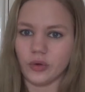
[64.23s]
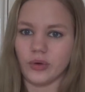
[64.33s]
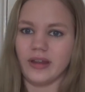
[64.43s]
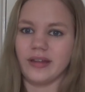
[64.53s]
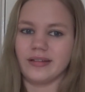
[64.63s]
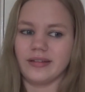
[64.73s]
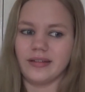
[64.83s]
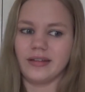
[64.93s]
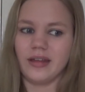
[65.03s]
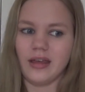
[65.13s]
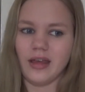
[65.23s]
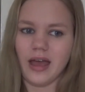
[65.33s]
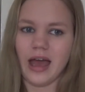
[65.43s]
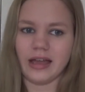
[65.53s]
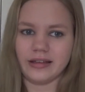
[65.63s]
good as
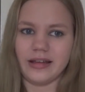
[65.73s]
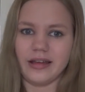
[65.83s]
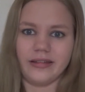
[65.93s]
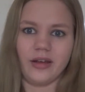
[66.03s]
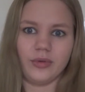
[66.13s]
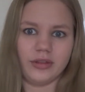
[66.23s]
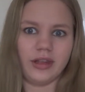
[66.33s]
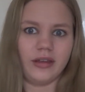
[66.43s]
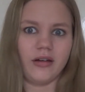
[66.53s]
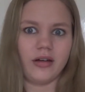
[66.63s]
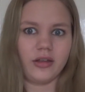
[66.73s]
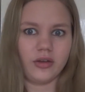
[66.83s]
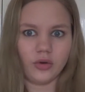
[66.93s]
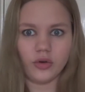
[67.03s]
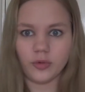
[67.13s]
at it as I would think I
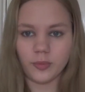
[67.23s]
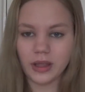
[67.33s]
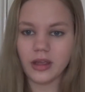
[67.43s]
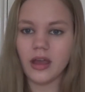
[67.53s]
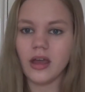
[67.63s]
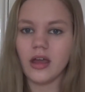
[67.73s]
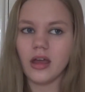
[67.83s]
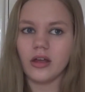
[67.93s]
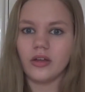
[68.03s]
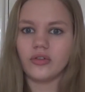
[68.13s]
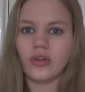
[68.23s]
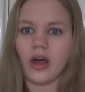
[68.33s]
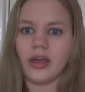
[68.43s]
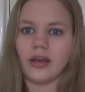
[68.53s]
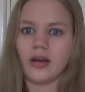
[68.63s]
could be. So
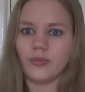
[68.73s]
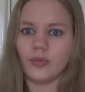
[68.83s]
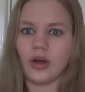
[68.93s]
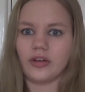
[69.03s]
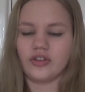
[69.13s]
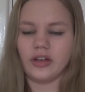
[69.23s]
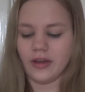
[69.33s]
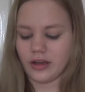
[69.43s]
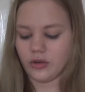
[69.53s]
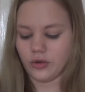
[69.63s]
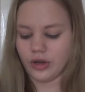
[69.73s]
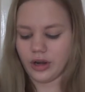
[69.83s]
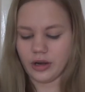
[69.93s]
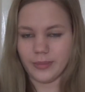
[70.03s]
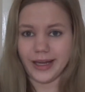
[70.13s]
I'm not actually that good and
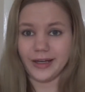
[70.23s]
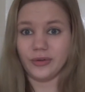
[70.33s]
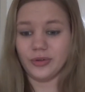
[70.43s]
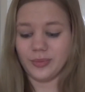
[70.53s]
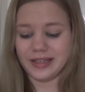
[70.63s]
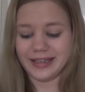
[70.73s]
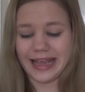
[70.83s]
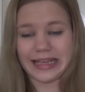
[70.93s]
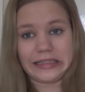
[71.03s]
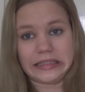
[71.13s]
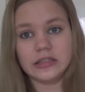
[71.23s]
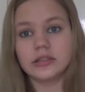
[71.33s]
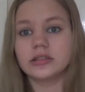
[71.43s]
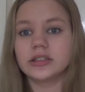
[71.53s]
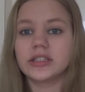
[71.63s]
I make lots of mistakes
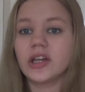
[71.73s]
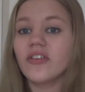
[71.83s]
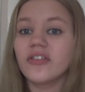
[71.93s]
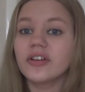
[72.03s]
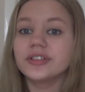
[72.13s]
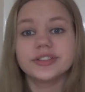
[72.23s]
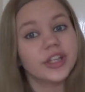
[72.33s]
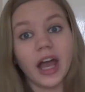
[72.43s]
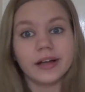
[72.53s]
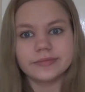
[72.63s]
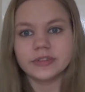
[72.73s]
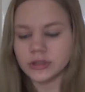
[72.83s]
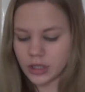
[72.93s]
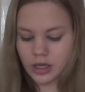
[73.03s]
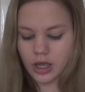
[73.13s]
and stuff. So yeah,
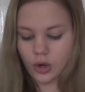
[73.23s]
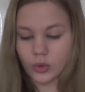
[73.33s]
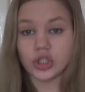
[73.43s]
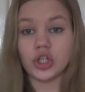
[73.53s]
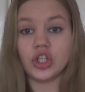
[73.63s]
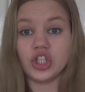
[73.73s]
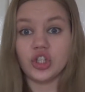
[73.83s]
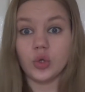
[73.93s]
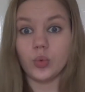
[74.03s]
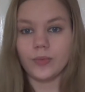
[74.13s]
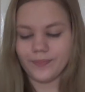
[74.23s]
question two.